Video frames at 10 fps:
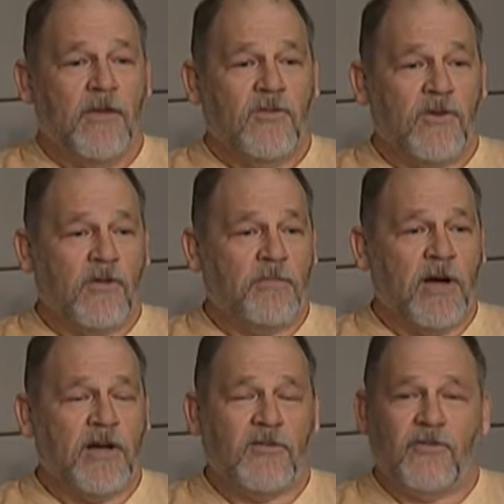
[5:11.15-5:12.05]
So the
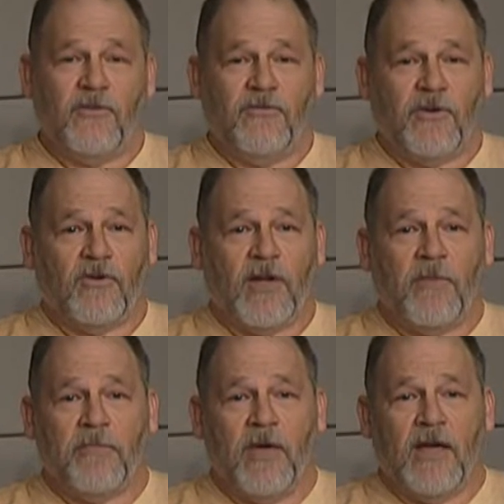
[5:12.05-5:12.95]
bucket soon filled
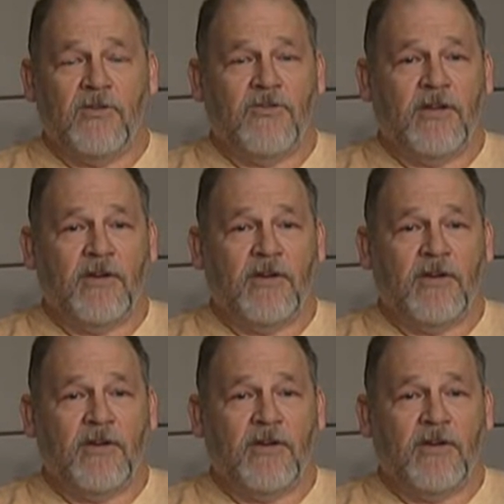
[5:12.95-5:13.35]
up and she